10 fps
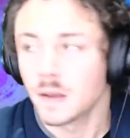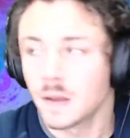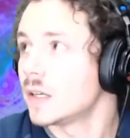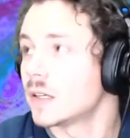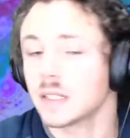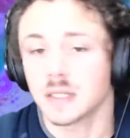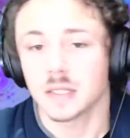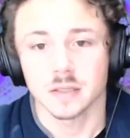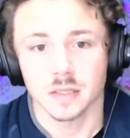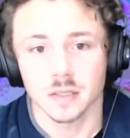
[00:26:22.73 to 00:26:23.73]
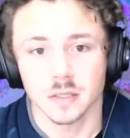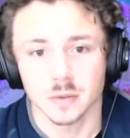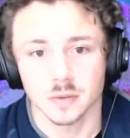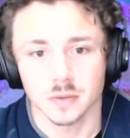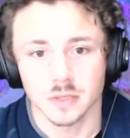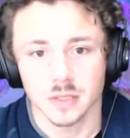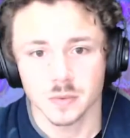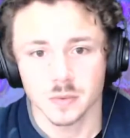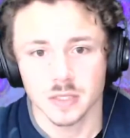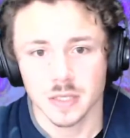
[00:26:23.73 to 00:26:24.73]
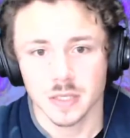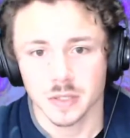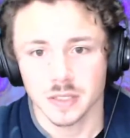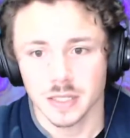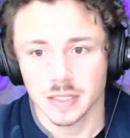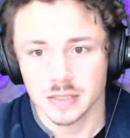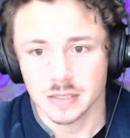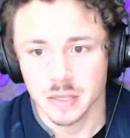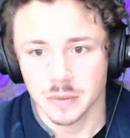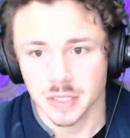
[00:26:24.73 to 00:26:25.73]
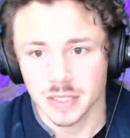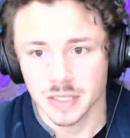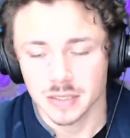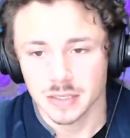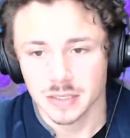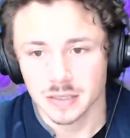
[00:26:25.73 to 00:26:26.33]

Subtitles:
Okay, so this is one of the things I want to test. Now we're testing it.